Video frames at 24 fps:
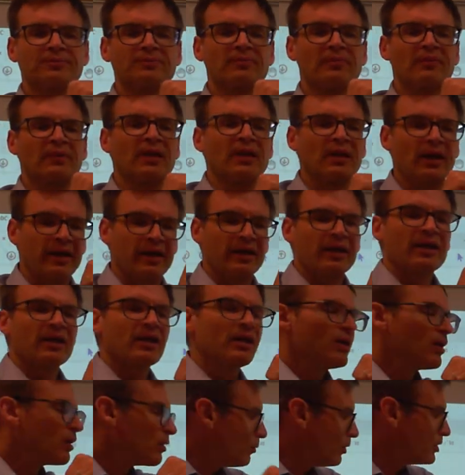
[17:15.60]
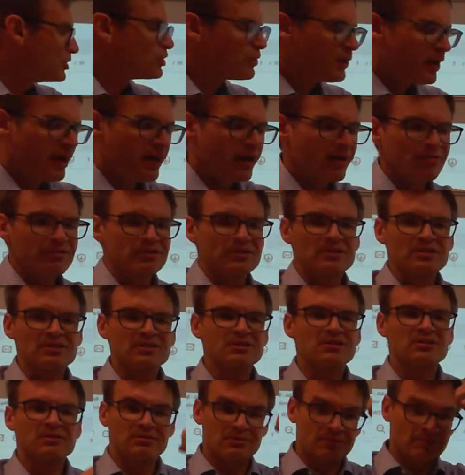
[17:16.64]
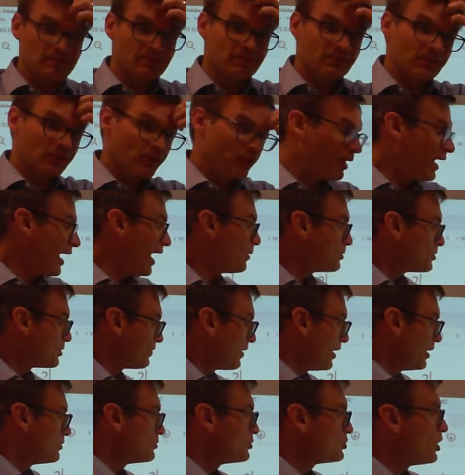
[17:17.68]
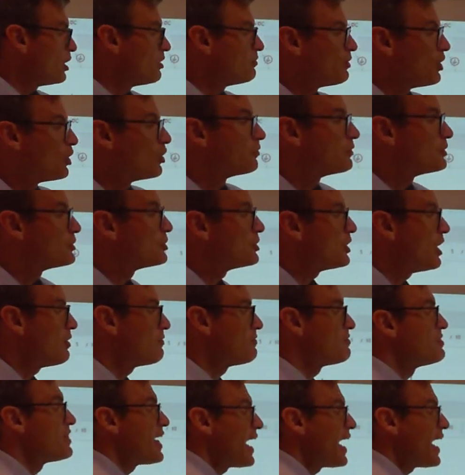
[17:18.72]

Okay? What you have is absolute value of stuff over stuff.